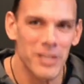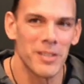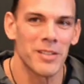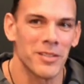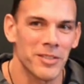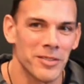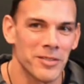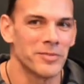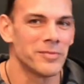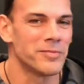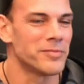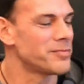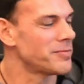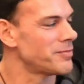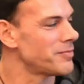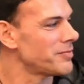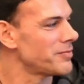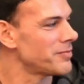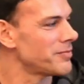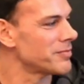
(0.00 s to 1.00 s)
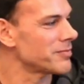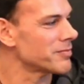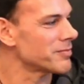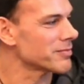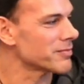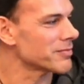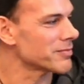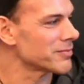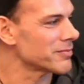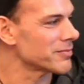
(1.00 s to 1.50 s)

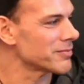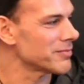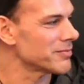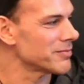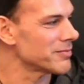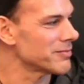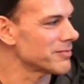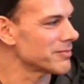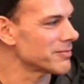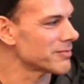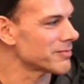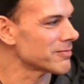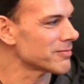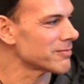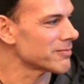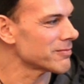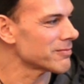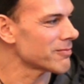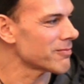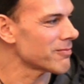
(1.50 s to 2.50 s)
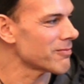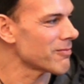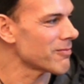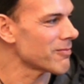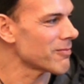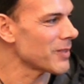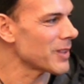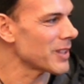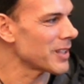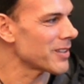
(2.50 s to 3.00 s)

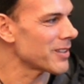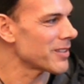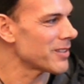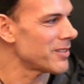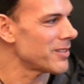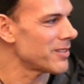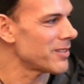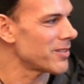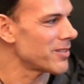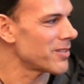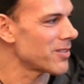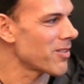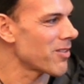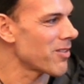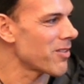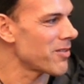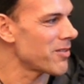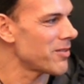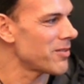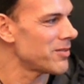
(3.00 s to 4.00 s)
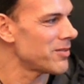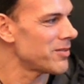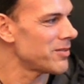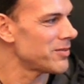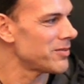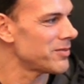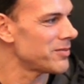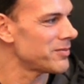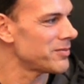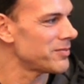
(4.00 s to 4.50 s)

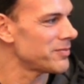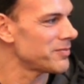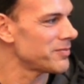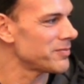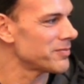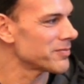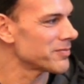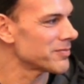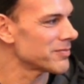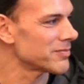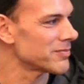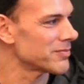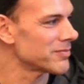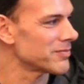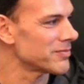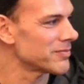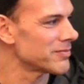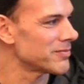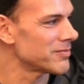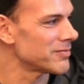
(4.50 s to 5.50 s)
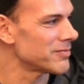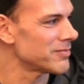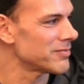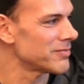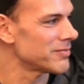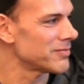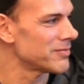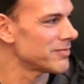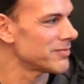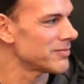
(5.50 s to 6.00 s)

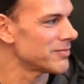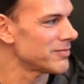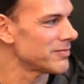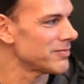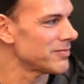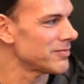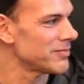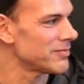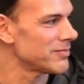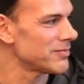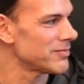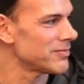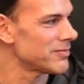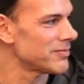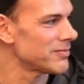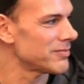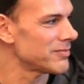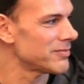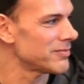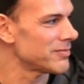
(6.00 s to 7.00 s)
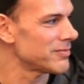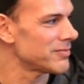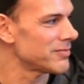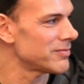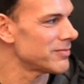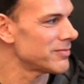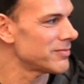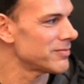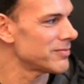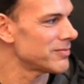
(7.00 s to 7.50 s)

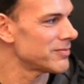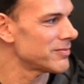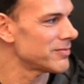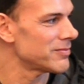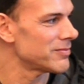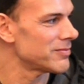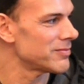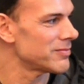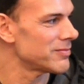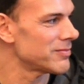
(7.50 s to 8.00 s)
(not speaking)